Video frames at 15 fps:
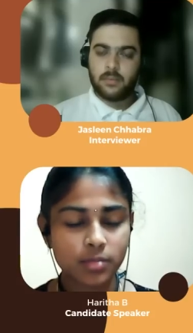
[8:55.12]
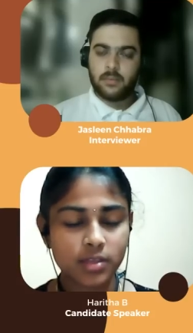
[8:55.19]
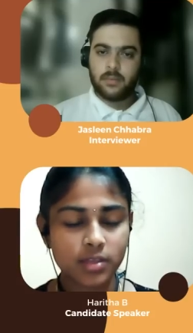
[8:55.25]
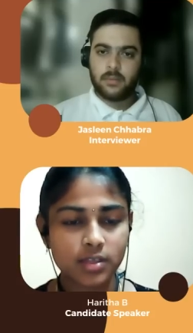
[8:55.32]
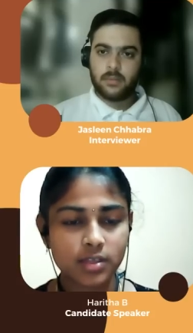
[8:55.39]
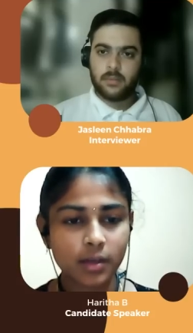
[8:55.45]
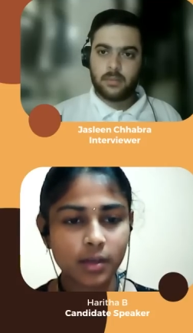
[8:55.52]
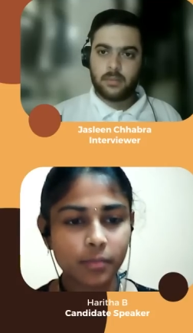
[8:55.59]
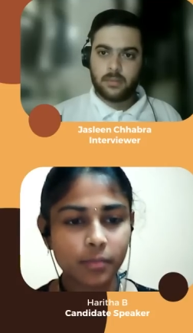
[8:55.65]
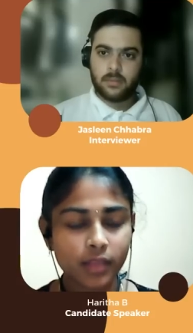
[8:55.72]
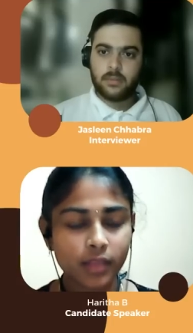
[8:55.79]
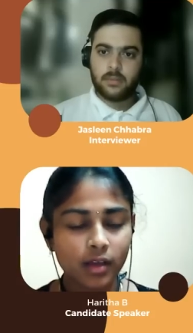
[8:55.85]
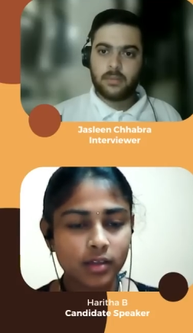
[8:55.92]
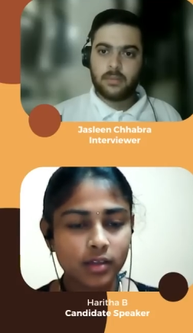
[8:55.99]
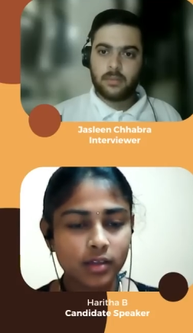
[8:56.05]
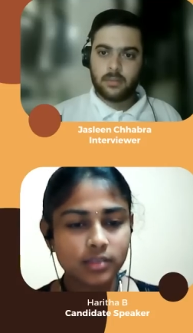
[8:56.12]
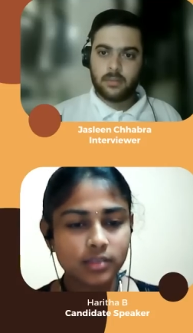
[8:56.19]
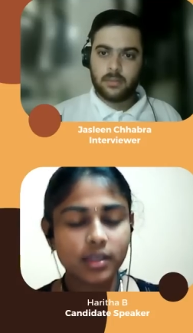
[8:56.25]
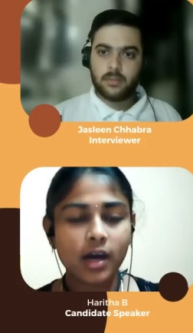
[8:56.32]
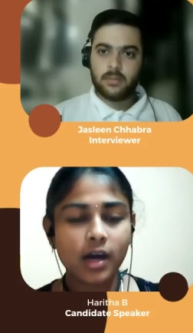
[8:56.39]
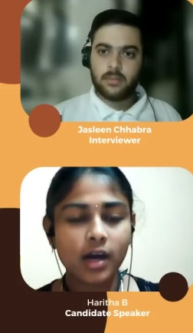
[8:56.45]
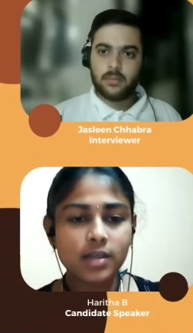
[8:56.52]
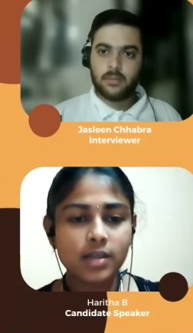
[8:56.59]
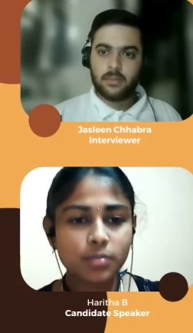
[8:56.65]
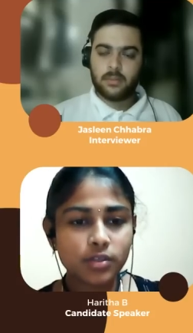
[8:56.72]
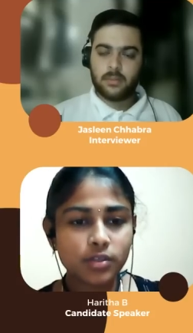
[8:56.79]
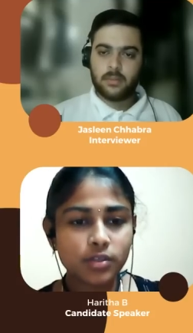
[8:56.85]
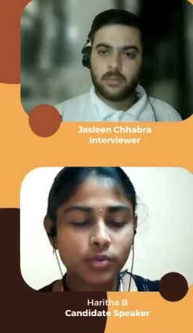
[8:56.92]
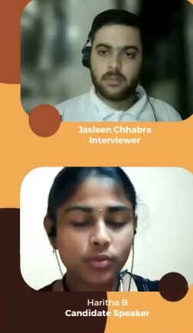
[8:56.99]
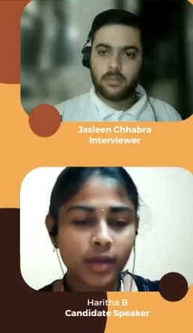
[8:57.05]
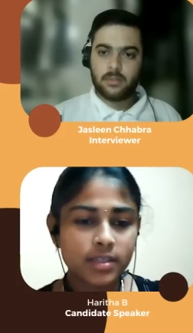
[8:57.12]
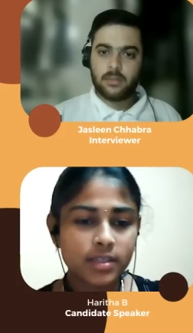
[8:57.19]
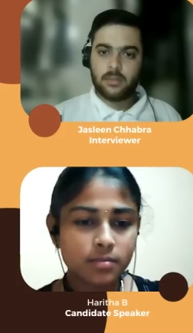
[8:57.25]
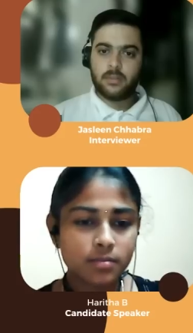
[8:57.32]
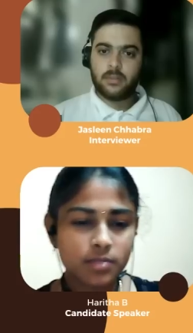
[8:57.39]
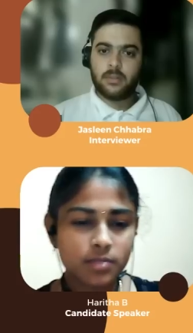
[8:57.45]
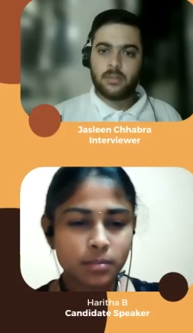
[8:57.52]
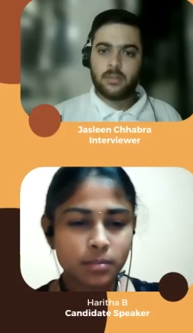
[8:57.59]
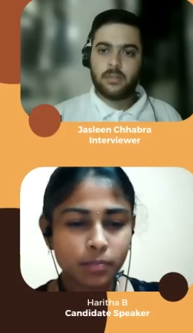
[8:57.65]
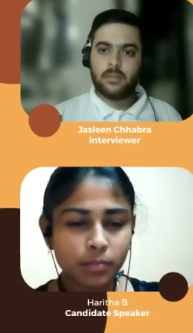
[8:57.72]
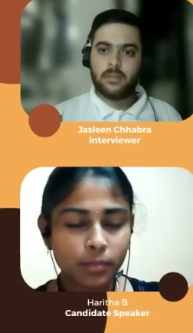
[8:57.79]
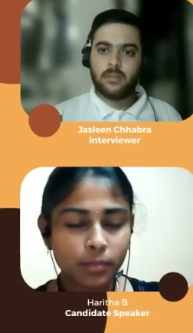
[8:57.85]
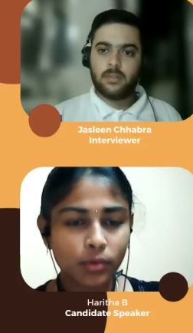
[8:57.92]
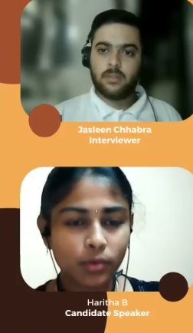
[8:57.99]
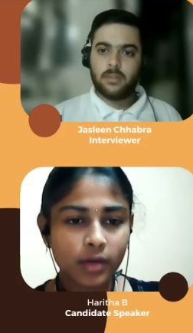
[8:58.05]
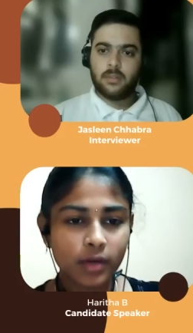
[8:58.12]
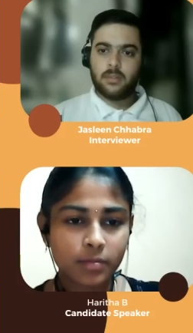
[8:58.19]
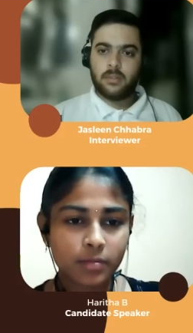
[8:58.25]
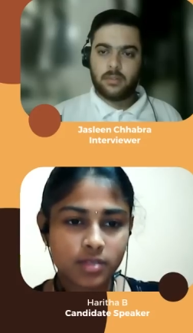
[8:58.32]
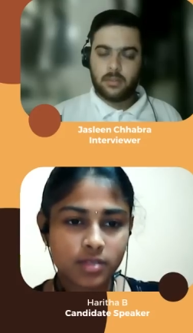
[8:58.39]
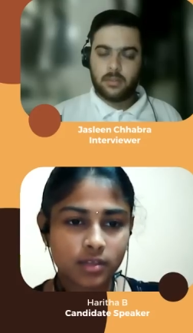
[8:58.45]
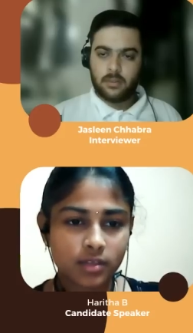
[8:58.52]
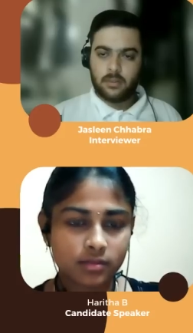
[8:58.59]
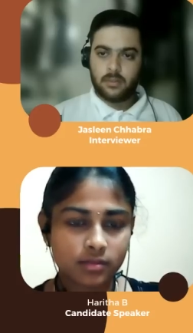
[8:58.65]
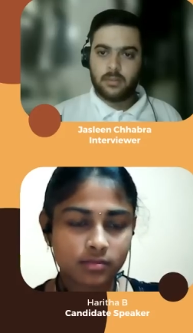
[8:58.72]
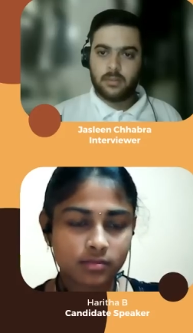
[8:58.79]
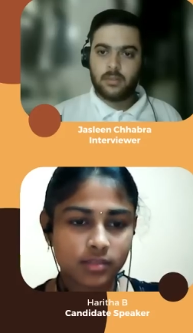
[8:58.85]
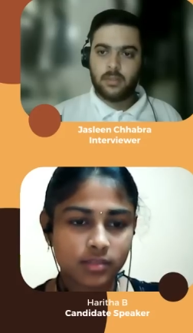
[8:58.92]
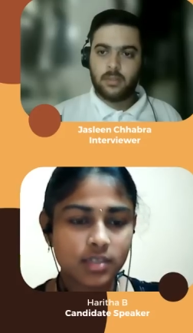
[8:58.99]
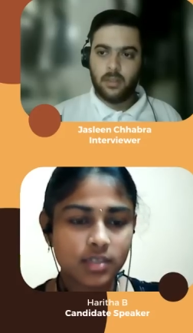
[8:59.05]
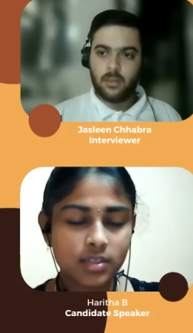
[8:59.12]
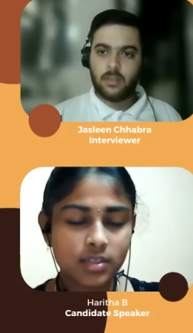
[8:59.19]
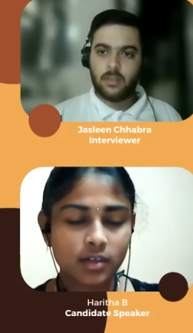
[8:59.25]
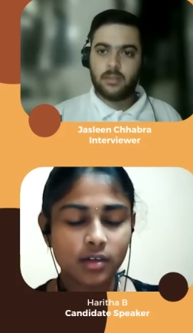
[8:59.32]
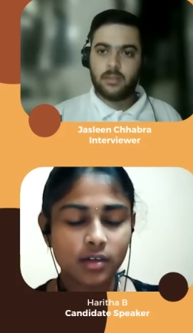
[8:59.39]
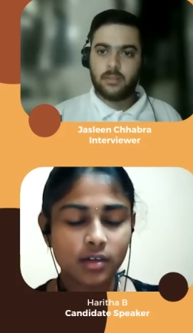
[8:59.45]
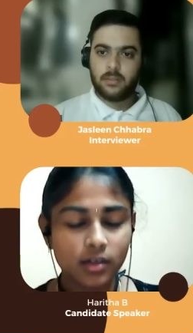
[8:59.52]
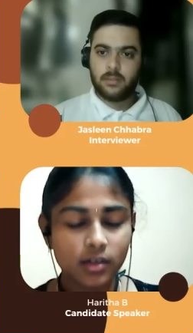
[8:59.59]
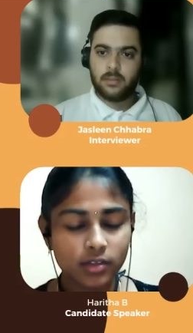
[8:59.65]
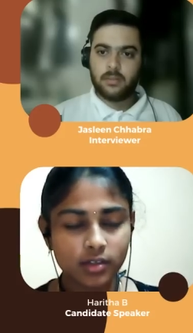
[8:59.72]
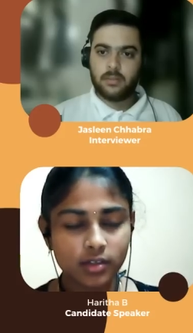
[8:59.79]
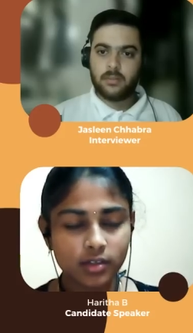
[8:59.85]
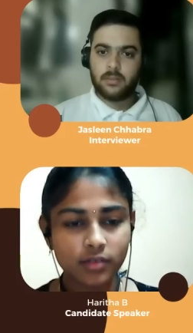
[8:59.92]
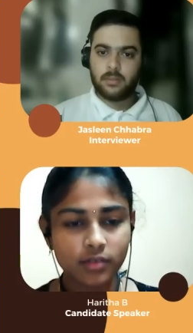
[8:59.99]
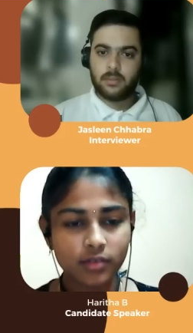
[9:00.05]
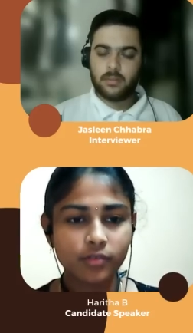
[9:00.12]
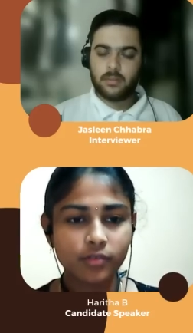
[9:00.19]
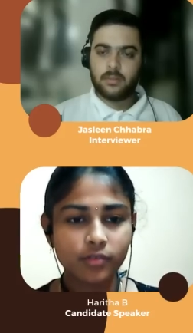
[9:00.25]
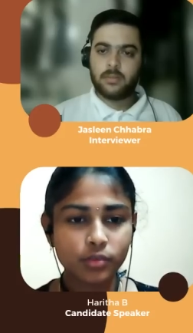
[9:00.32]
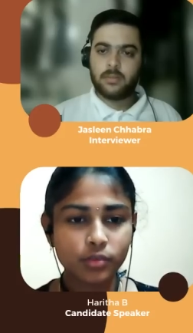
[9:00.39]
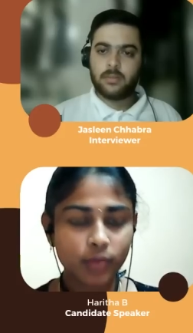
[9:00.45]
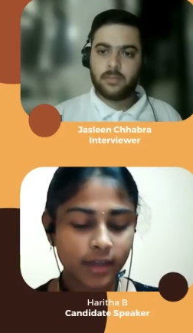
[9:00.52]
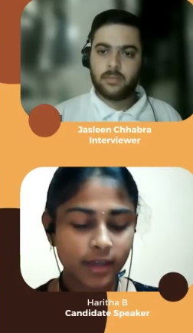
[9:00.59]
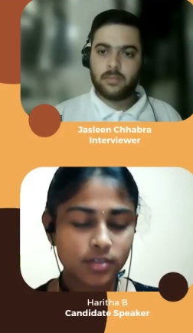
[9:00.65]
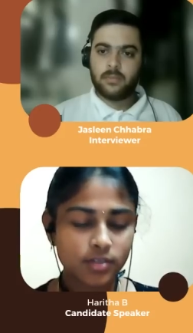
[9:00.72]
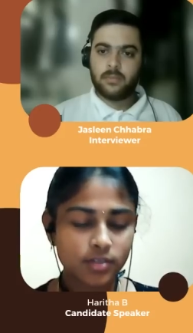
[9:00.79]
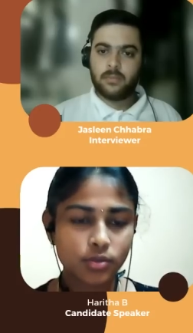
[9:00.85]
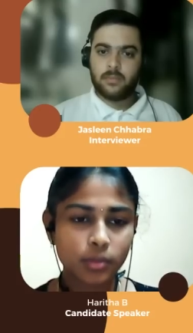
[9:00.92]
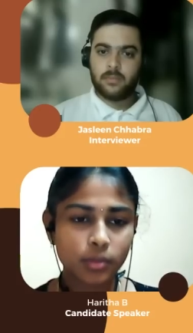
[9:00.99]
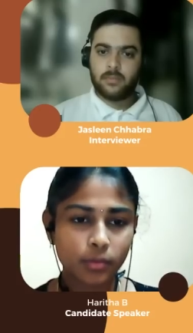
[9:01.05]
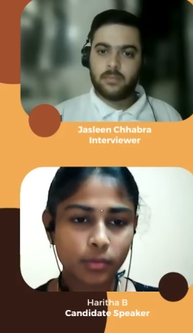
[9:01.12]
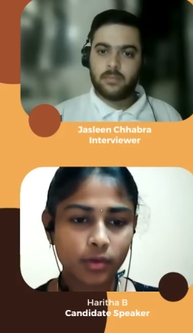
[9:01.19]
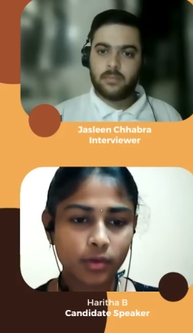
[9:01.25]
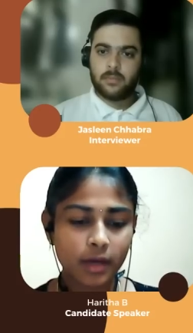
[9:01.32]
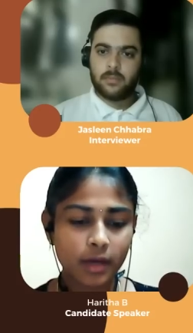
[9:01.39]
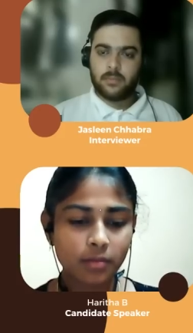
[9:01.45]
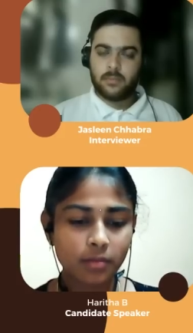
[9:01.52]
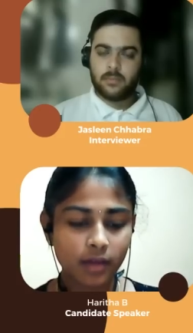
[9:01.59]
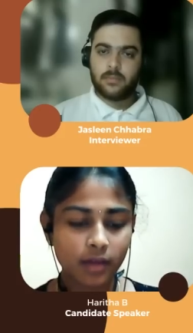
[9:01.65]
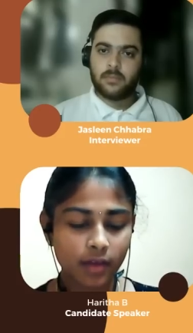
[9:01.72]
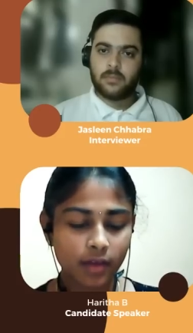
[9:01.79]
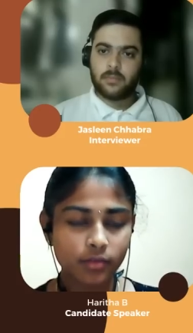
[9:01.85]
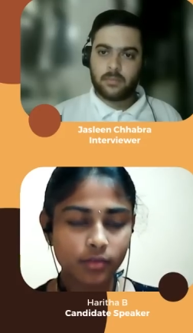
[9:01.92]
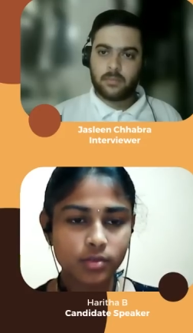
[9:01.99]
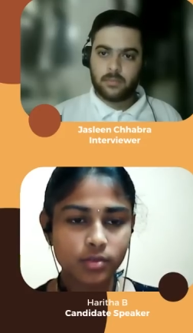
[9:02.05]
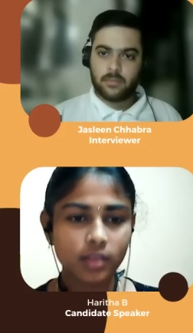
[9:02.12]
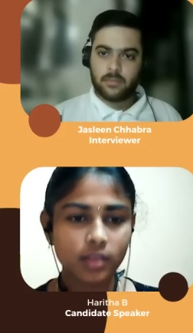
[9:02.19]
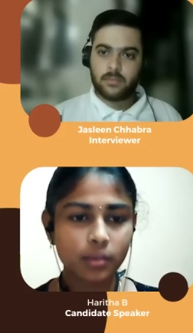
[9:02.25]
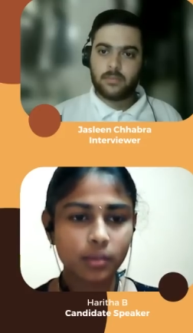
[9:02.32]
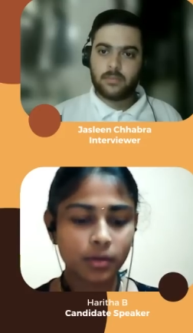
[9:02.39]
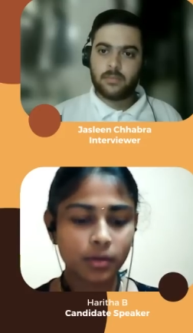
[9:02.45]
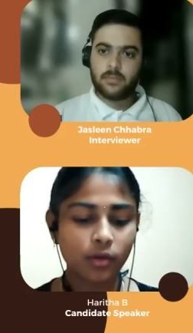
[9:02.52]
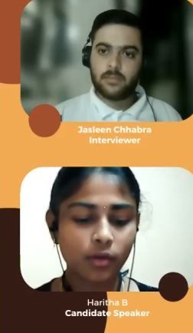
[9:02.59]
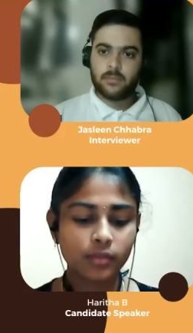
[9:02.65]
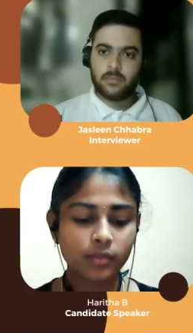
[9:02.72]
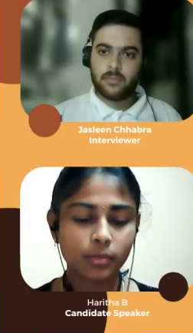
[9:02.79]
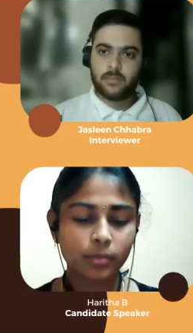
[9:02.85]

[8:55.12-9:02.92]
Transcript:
Speaker 1: Meet, sir. They asked me to write some simple programs, sir. Just uh, uh, we have to write and show the program, and we have to send the pic of the